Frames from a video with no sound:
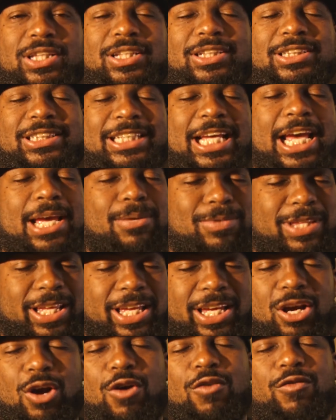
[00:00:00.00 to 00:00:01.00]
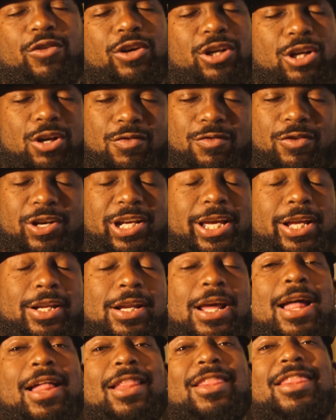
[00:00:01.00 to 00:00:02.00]
same thing over and over again.
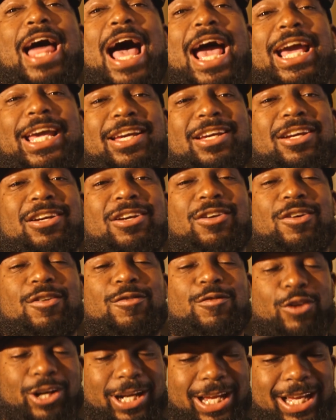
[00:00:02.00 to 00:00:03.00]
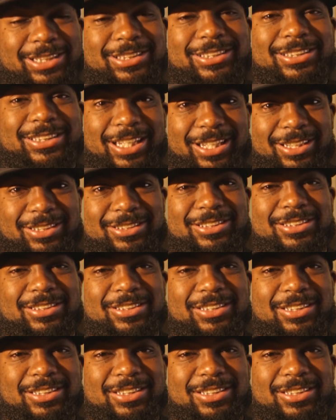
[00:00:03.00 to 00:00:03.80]
Like, for instance,